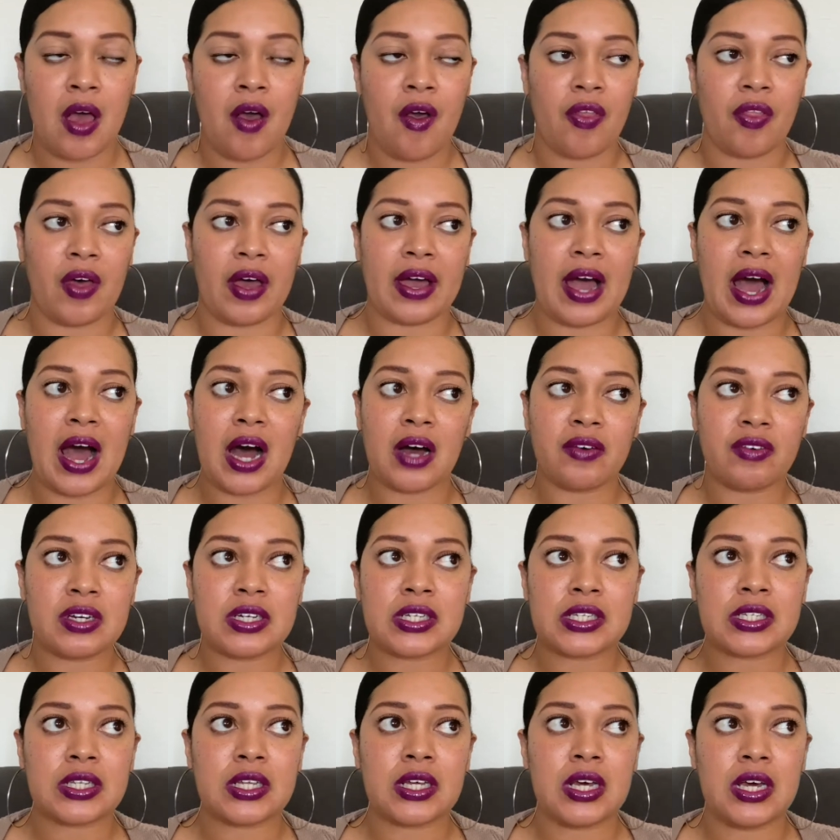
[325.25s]
Like,
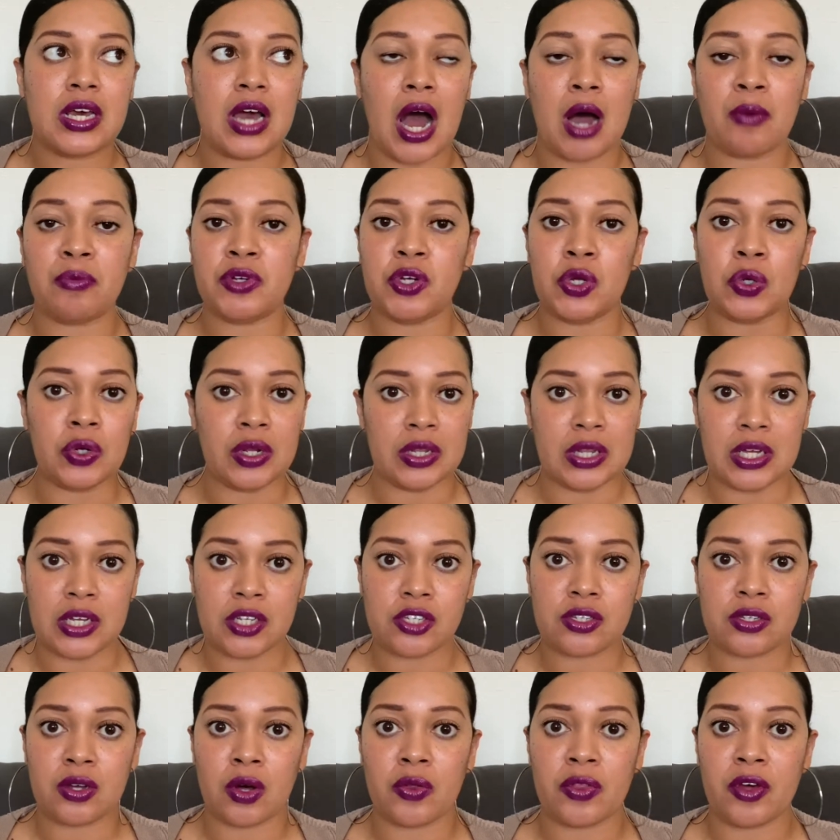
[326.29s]
obviously I'm new to this,
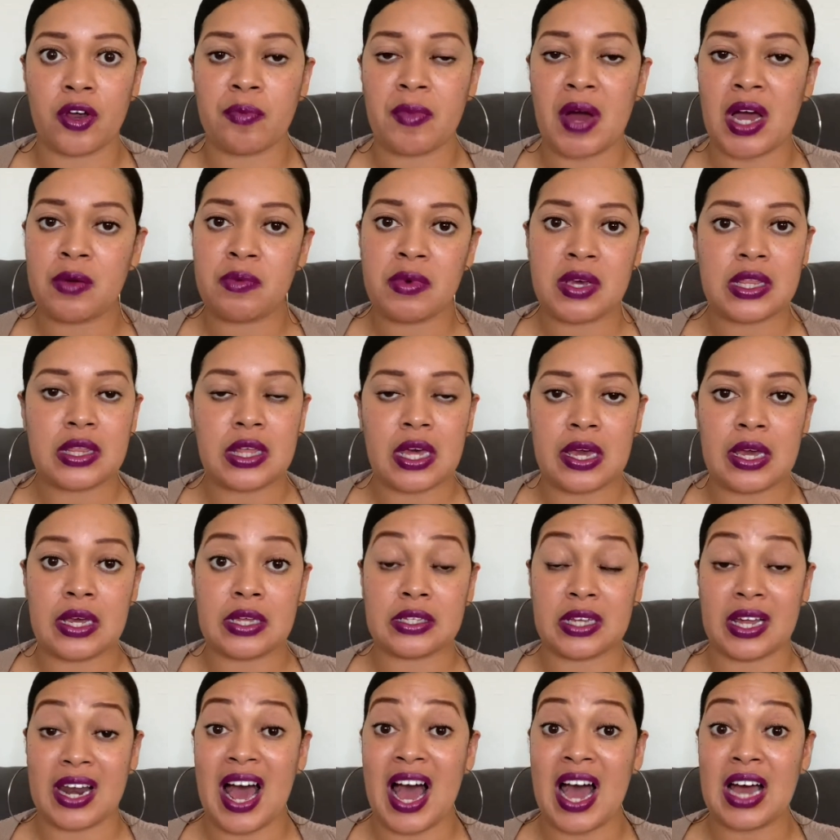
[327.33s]
so there might be things
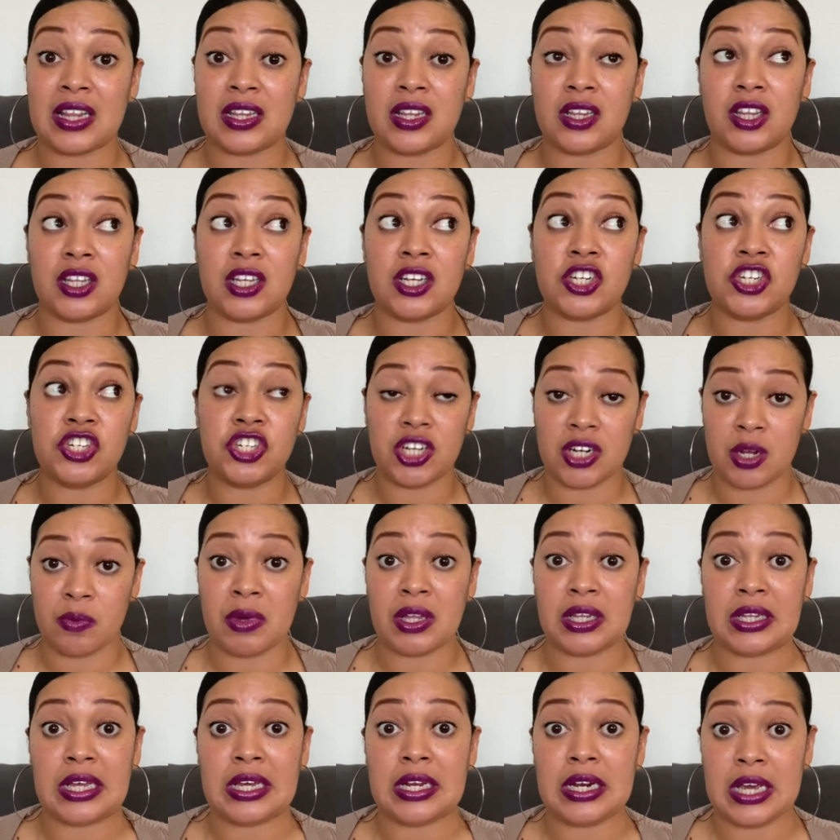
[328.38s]
that I
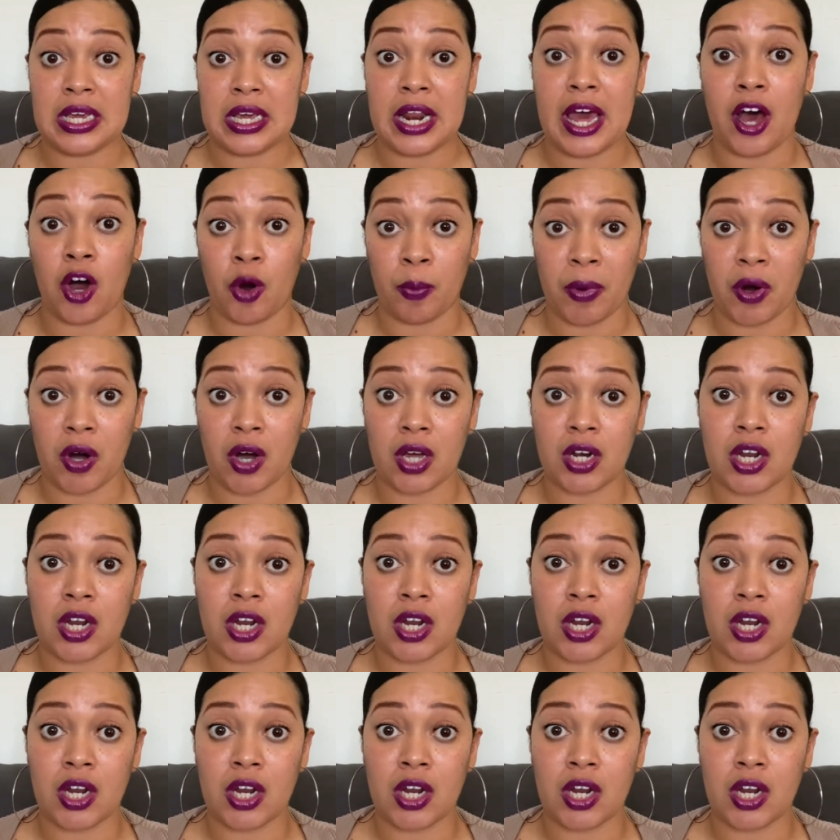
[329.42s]
legitimately need help on.